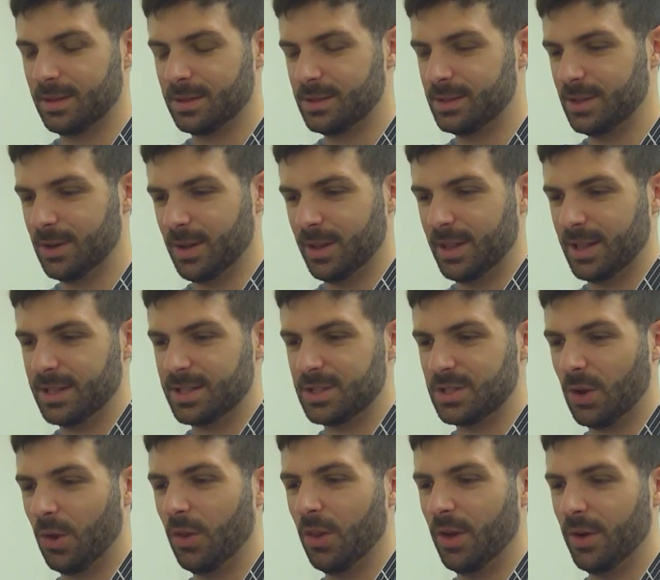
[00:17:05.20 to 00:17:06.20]
doing these
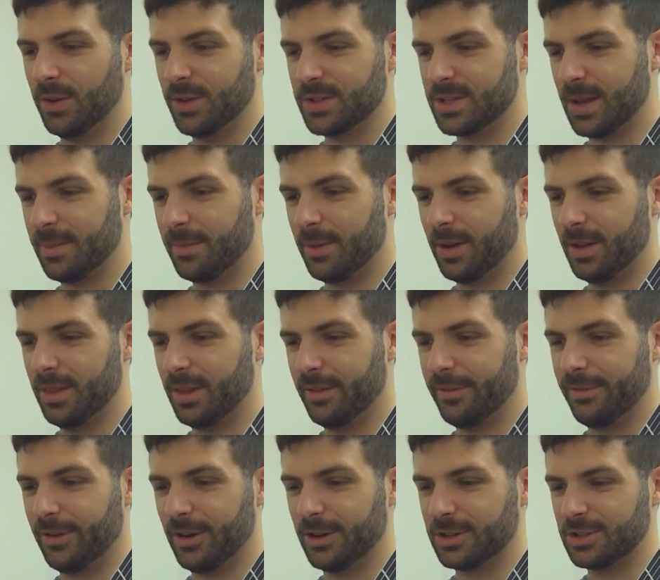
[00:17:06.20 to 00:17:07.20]
solos up on the
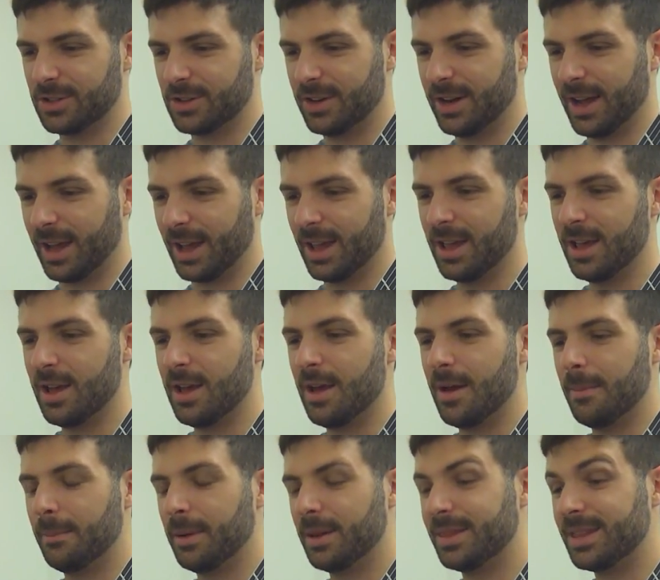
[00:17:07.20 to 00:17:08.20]
1st string.
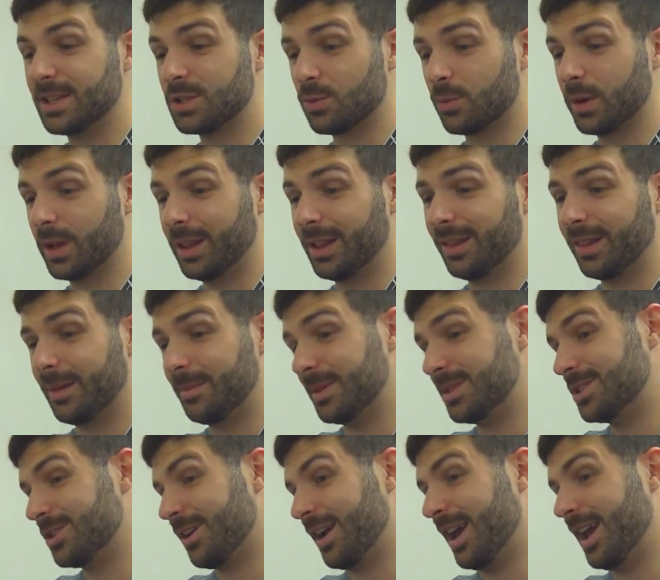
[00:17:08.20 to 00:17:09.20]
But this really
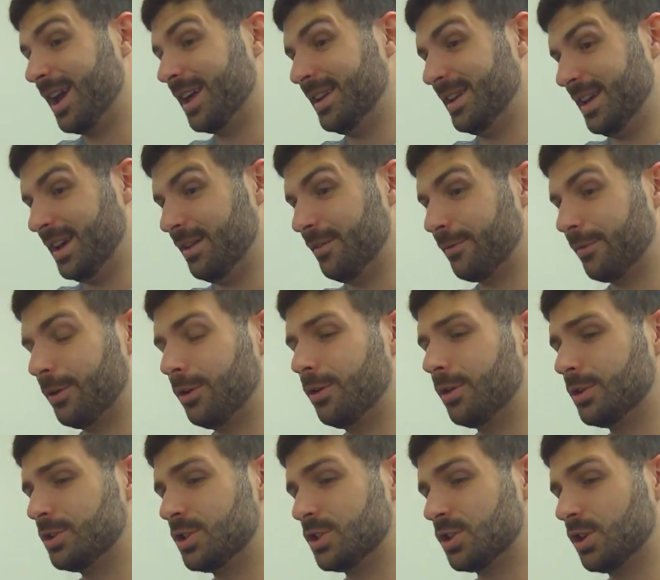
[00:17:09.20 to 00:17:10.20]
limits your hand, and for you
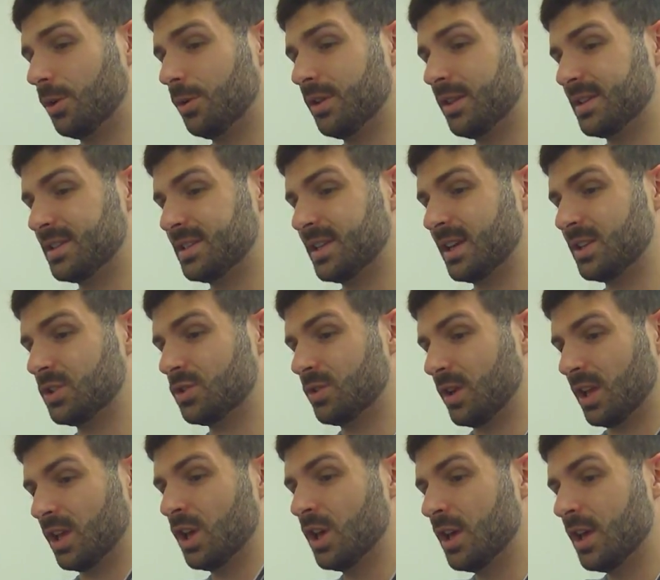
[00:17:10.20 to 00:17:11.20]
to just go to the 6th
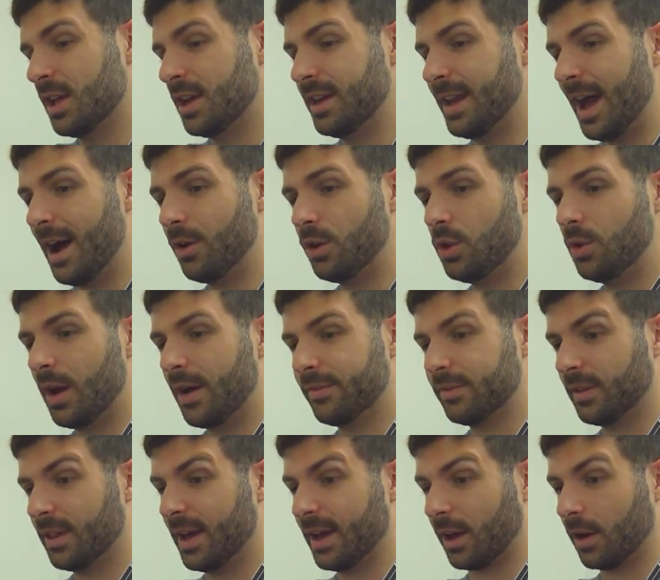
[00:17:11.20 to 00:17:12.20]
string, now you have
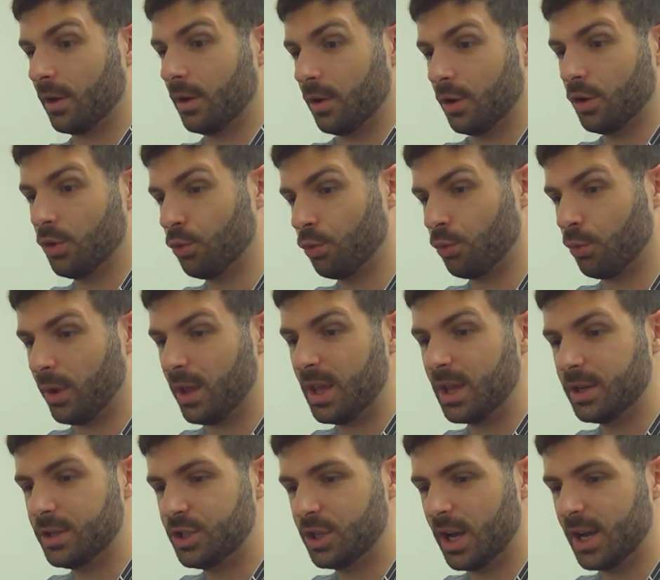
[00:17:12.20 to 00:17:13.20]
to like
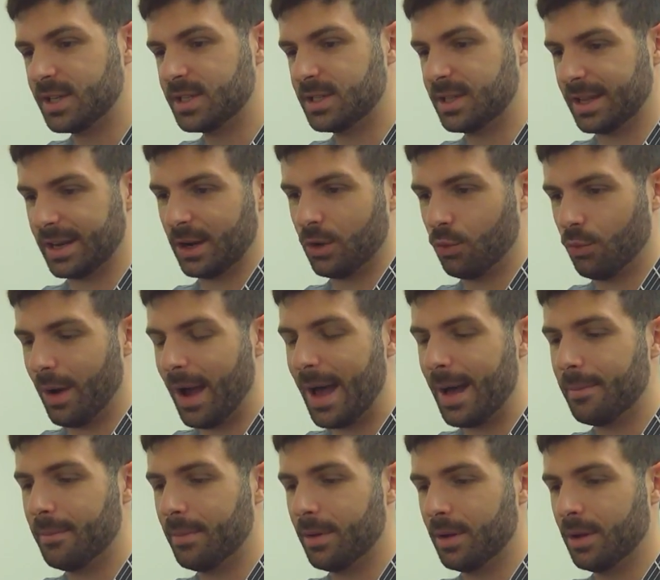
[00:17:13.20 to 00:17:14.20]
readjust and
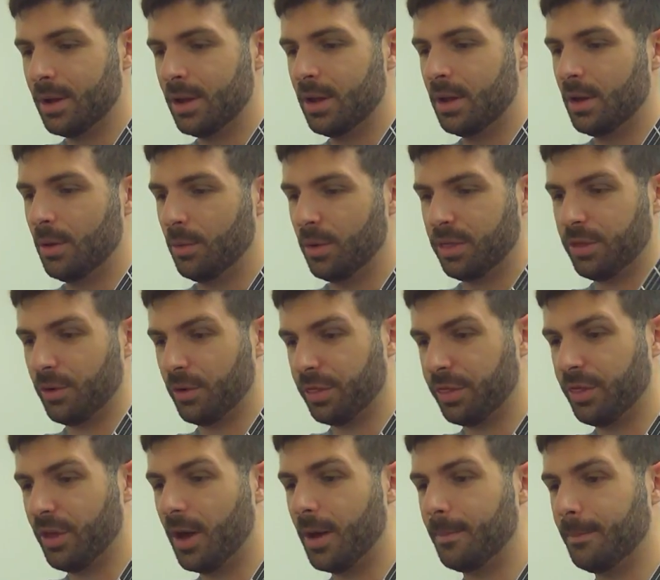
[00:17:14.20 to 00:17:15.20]
grab with your
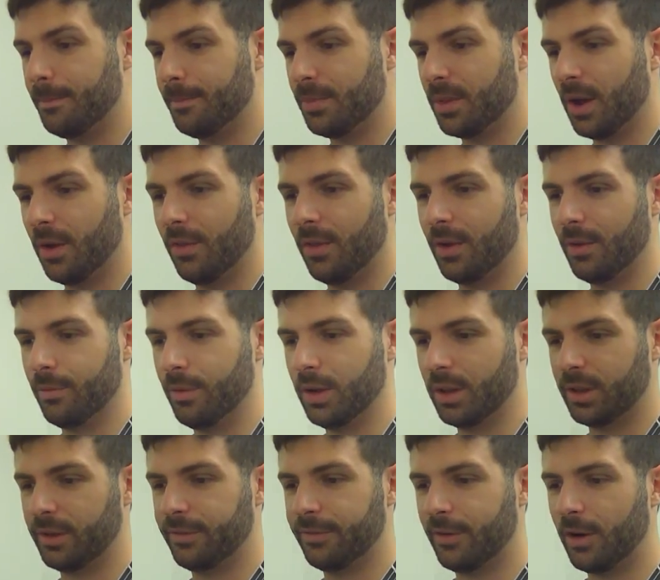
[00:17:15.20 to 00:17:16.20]
thumb
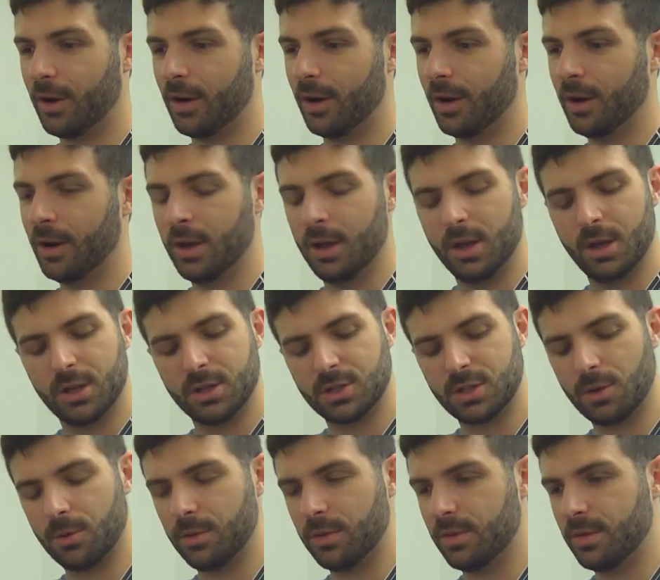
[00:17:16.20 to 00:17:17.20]
really far.
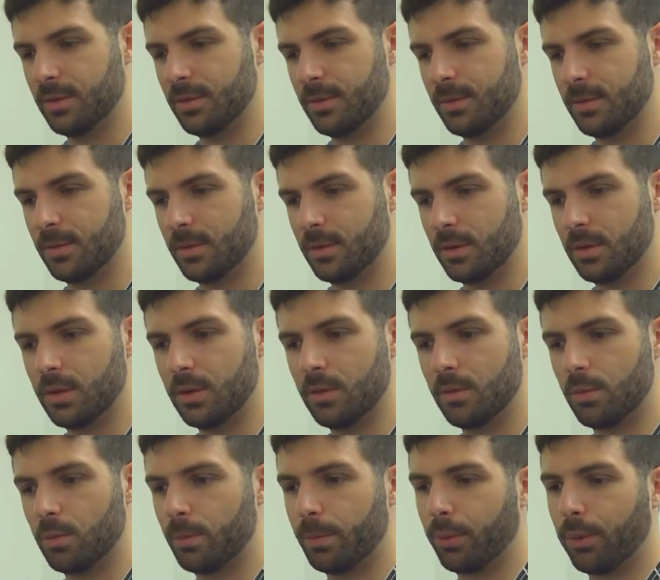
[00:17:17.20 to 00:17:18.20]
So
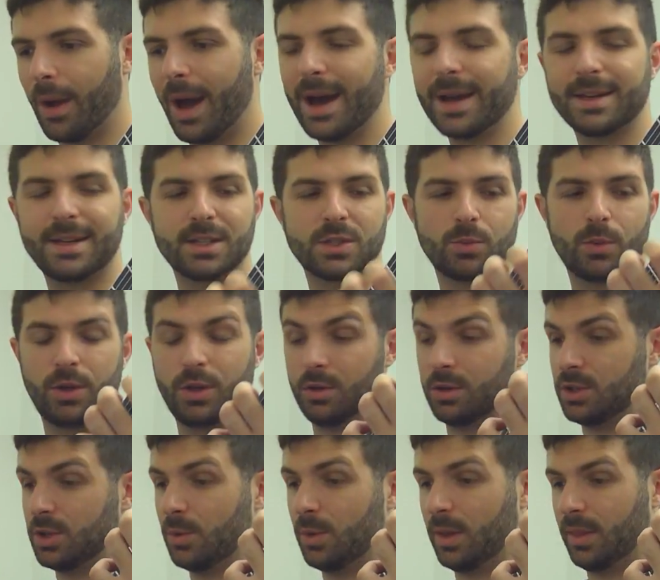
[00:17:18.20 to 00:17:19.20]
practice when you're
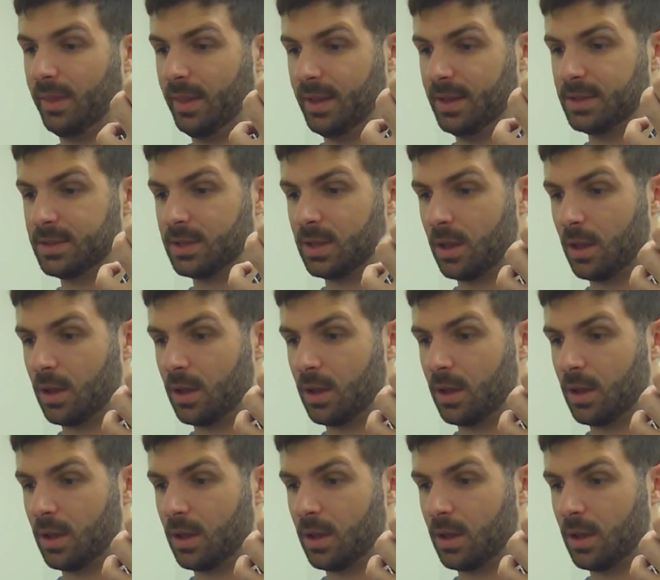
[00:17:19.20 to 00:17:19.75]
doing these